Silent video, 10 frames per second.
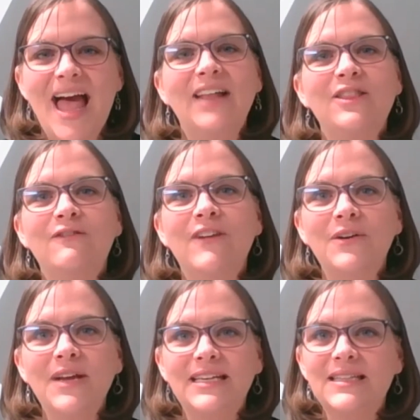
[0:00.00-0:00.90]
At the
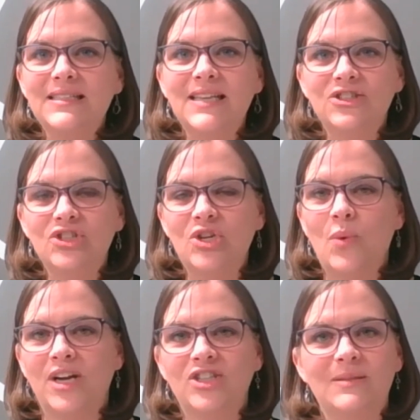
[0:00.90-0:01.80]
very end of the session, you
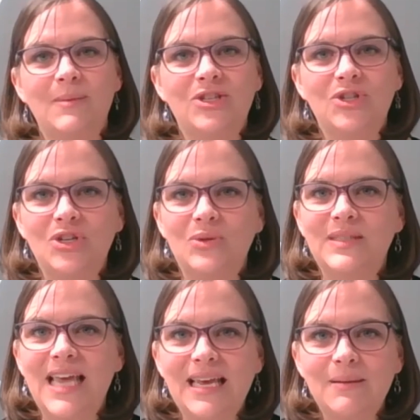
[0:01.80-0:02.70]
want to just make sure you
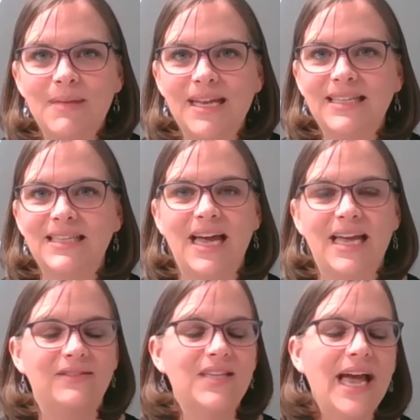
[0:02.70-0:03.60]
take a minute to
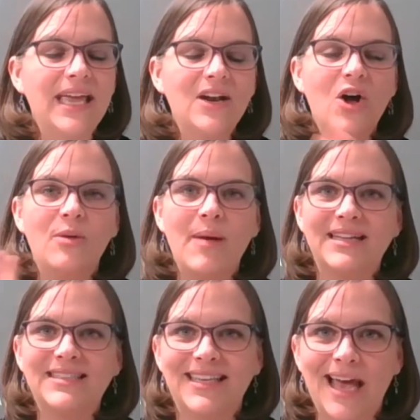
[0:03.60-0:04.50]
kind of tie it all
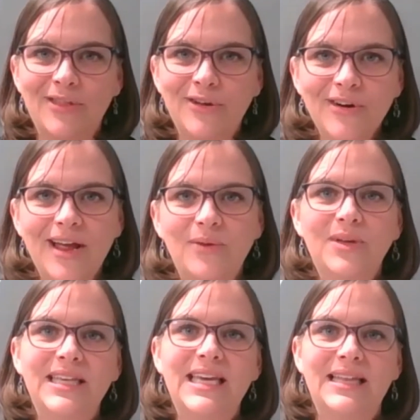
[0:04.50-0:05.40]
back together and
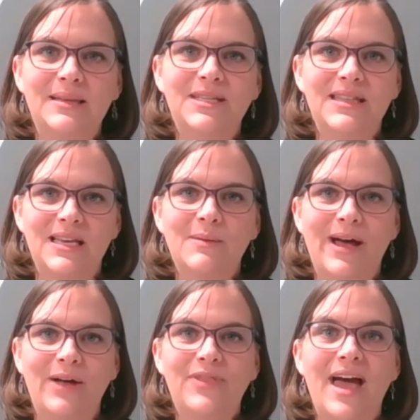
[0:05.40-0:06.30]
really get them to think about
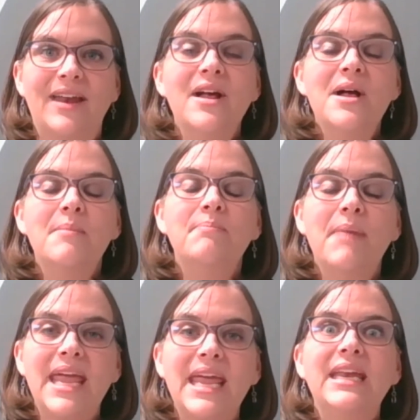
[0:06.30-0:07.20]
about that
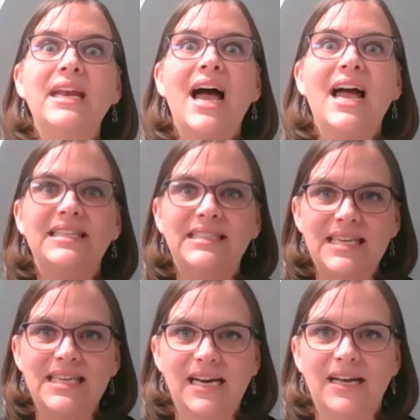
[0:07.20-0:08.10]
main
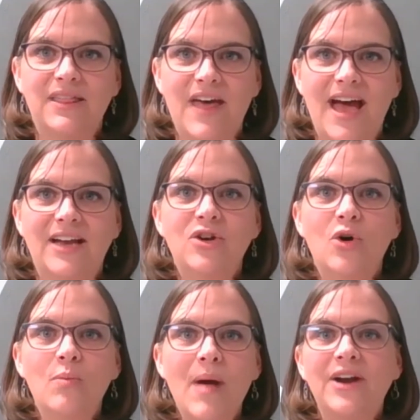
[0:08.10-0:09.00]
idea that
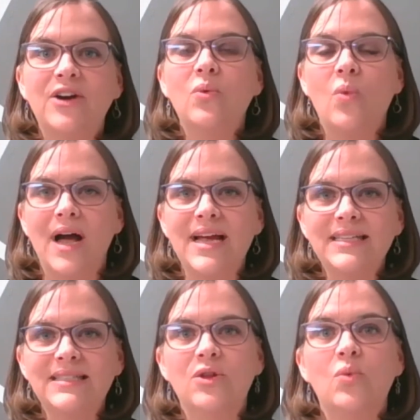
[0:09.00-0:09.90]
no matter
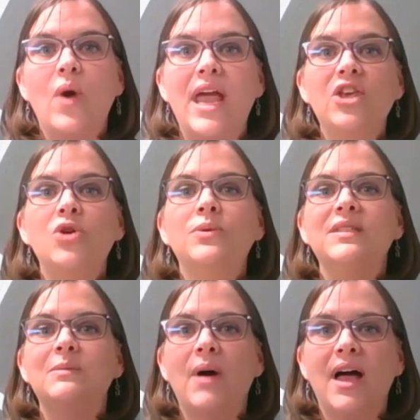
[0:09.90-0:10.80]
what, the way you
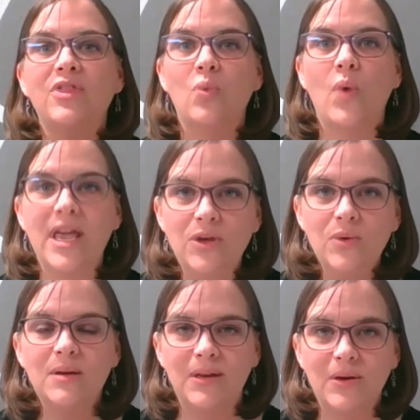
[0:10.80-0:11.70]
respond, the way you
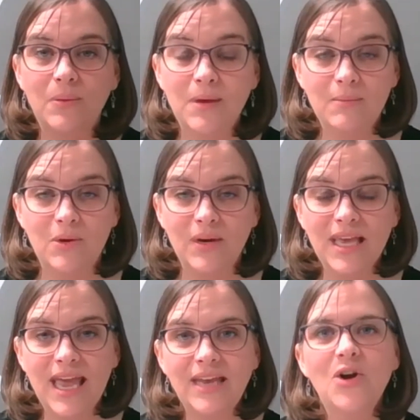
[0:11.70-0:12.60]
commu
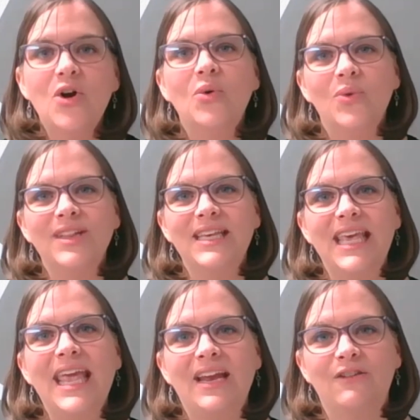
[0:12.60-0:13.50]
communicate really
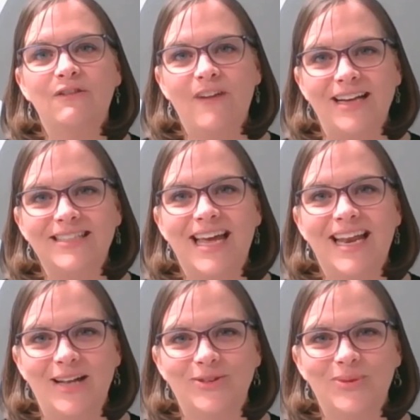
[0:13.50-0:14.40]
can affect that
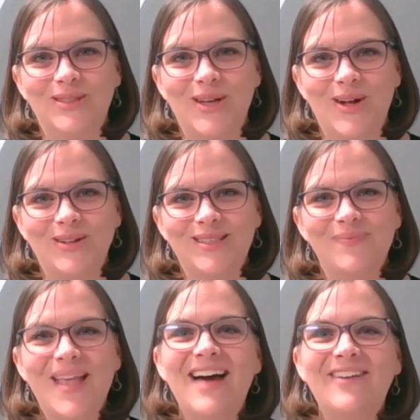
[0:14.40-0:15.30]
end result.
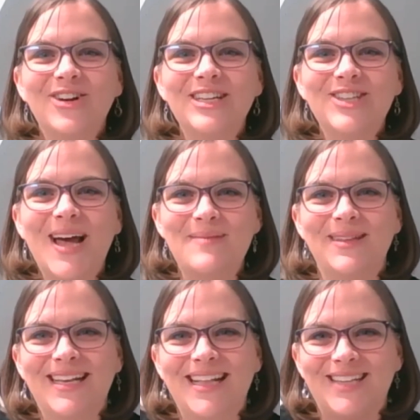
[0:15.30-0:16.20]
Have a great time
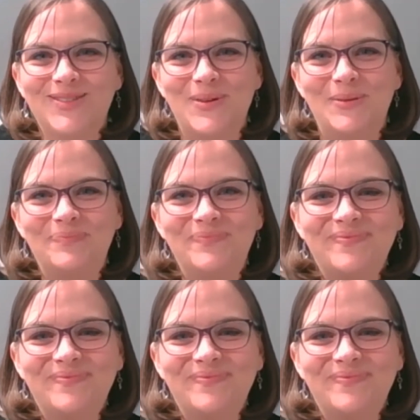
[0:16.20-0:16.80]
in the classroom.